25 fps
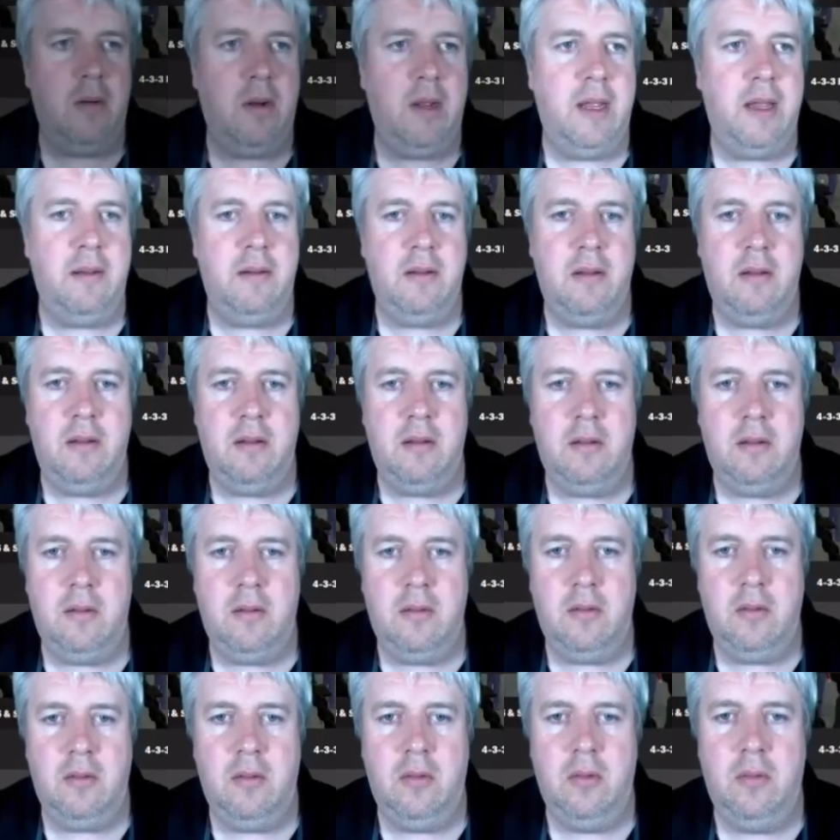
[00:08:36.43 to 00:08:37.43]
Right,
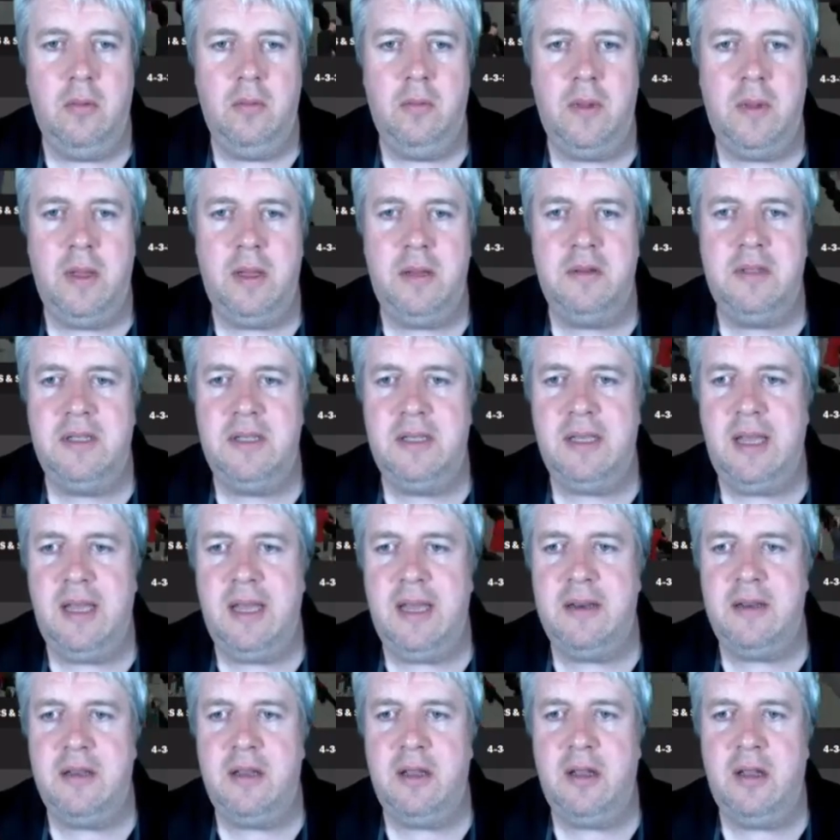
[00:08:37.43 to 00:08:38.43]
almost
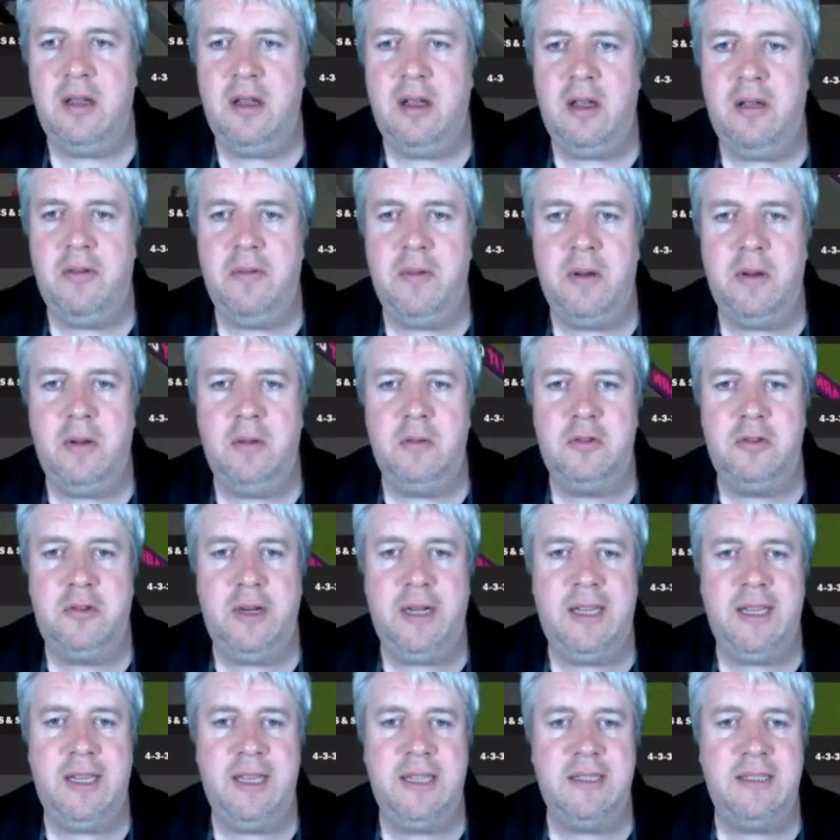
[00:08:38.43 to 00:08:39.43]
the end of the half, but
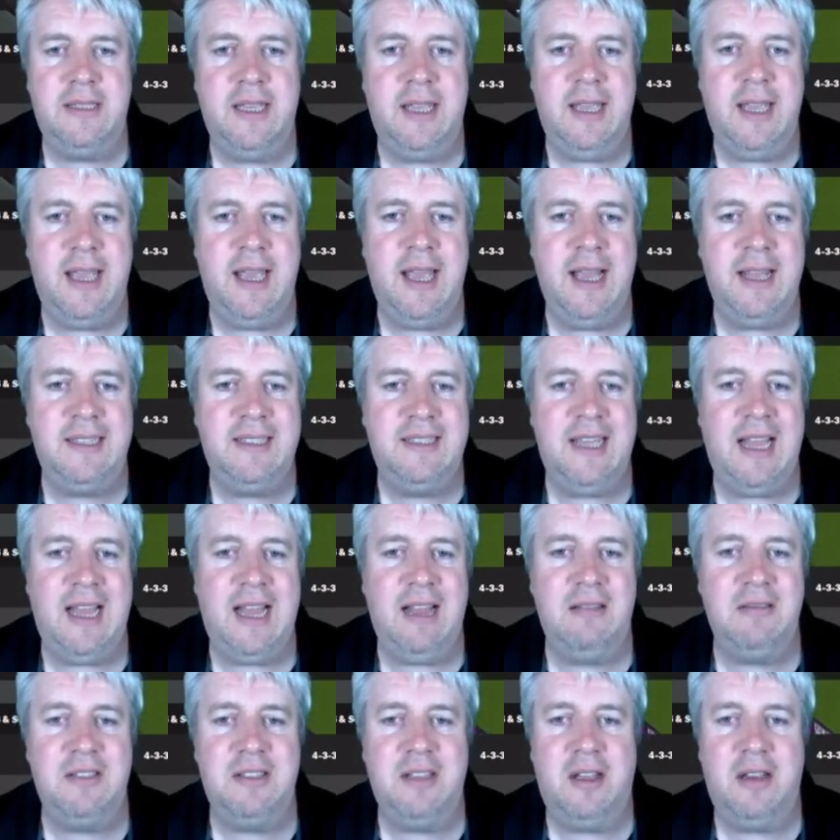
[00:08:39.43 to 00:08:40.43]
Uldriķis, he hits
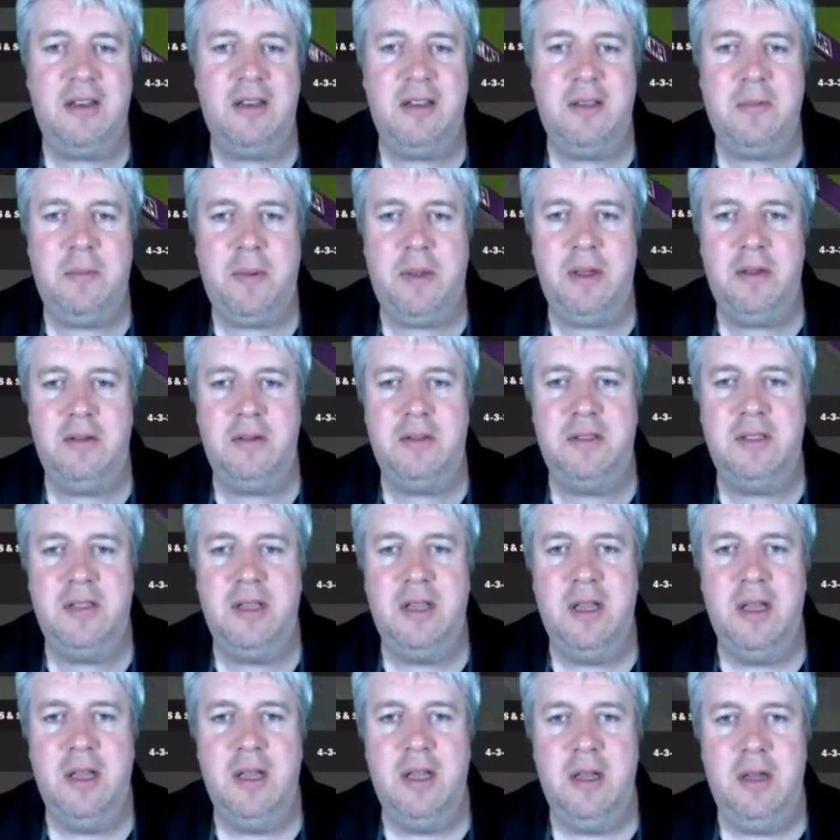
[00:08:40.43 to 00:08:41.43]
the outside of the
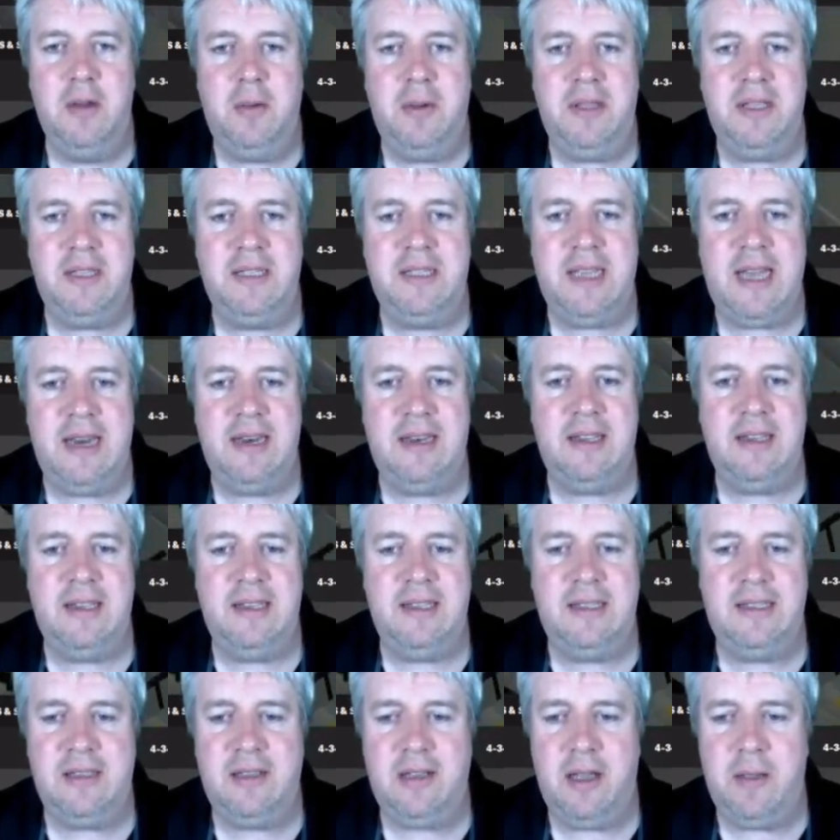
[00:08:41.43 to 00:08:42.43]
post with his header
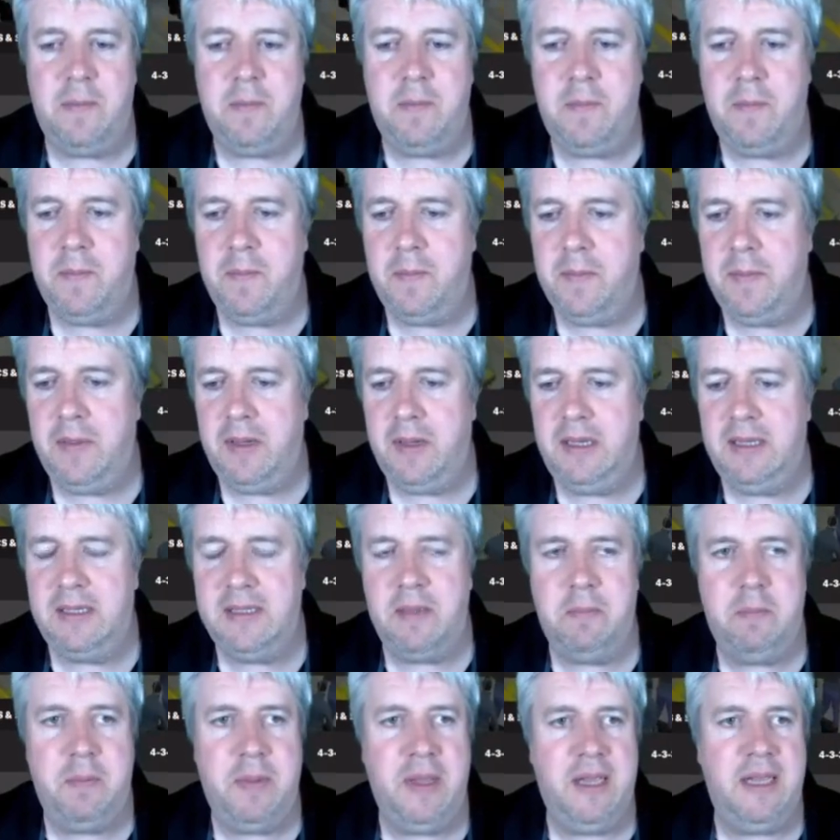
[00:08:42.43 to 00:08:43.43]
this time.
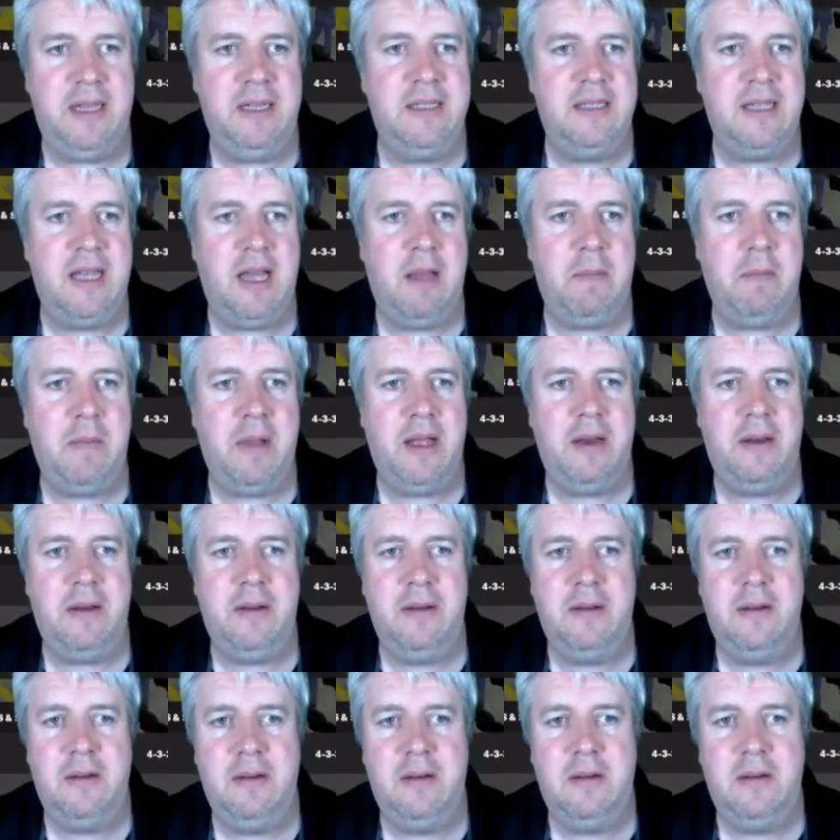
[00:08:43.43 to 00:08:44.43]
He's a beast, that
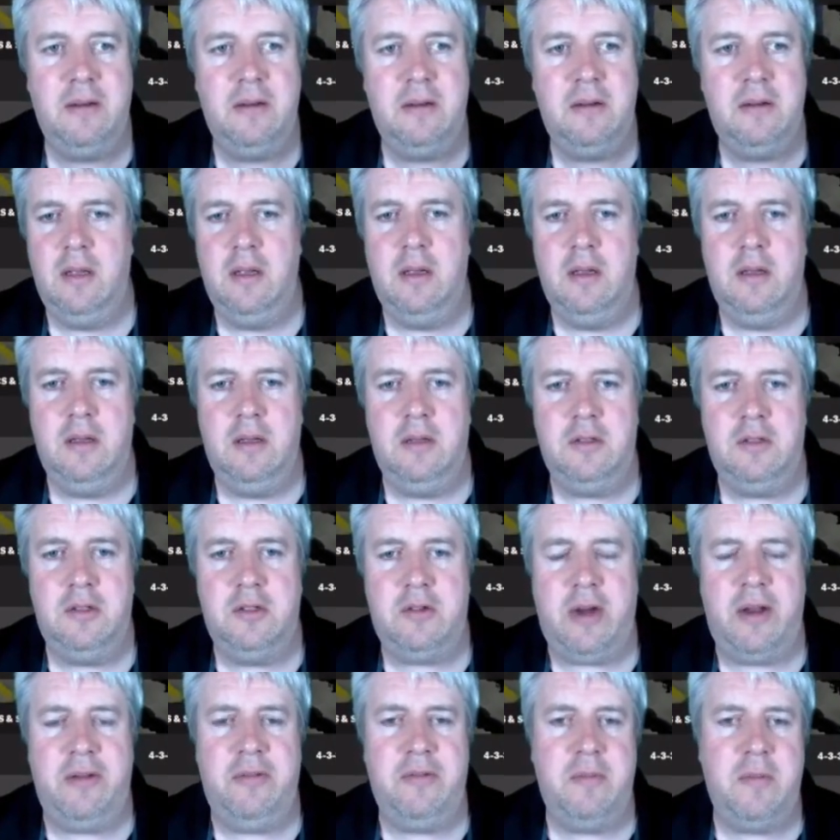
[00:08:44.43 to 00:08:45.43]
man.
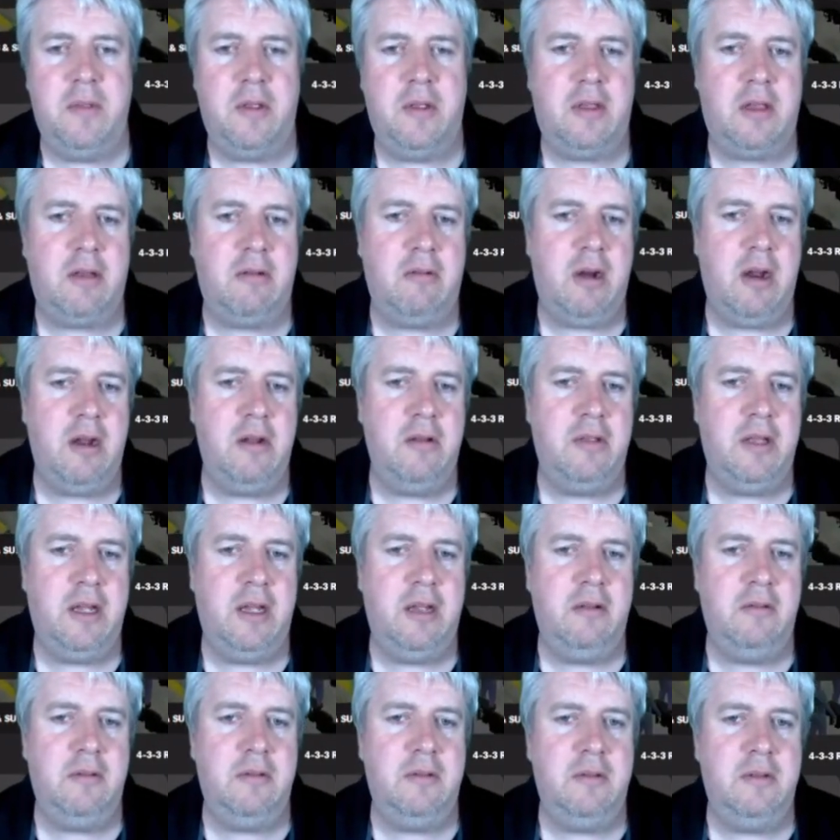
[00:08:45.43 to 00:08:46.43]
Straight from the throw
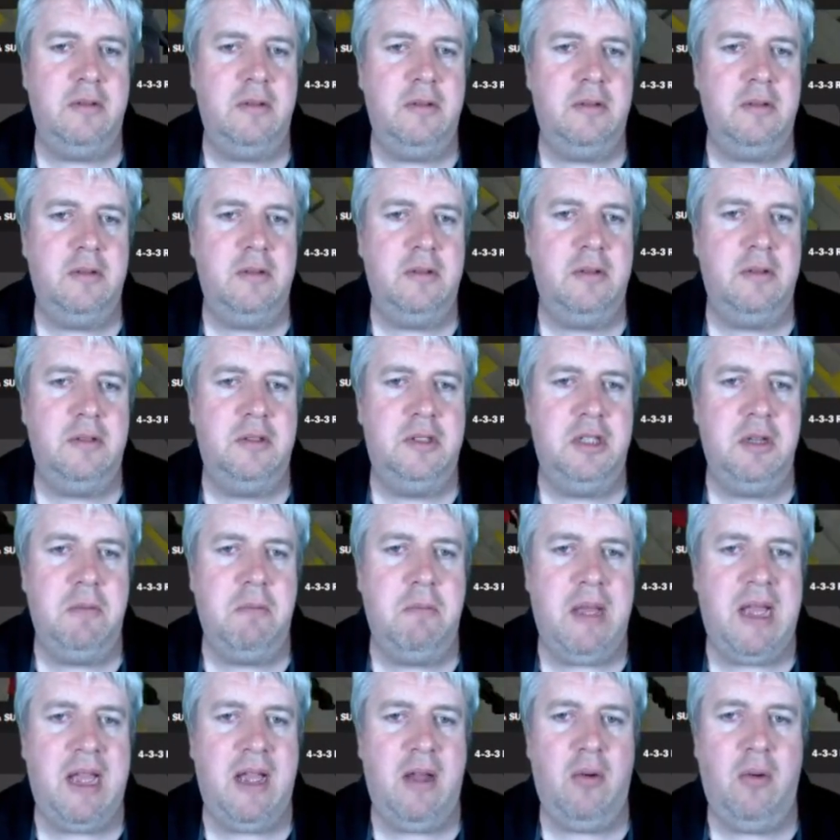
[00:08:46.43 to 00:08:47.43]
though,
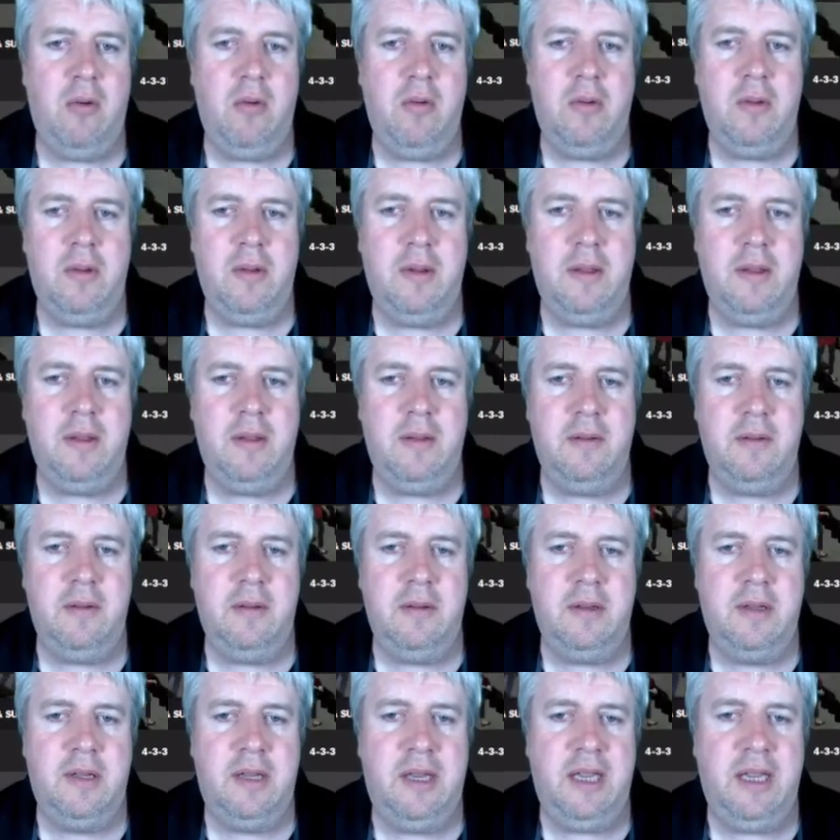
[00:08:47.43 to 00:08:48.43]
Jimao,
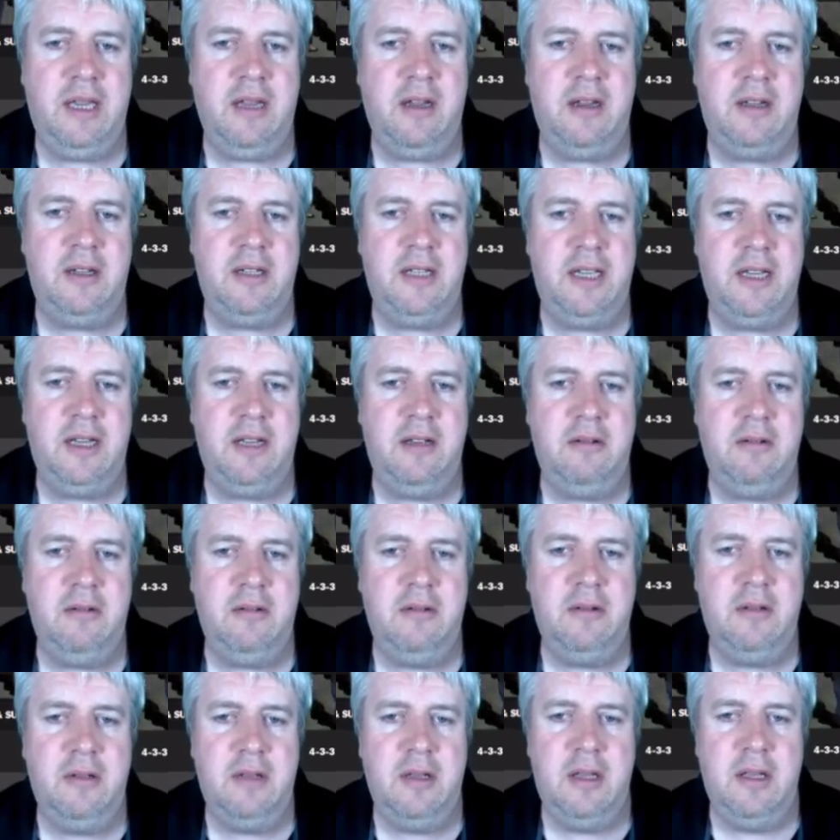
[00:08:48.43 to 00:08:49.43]
Chiadio.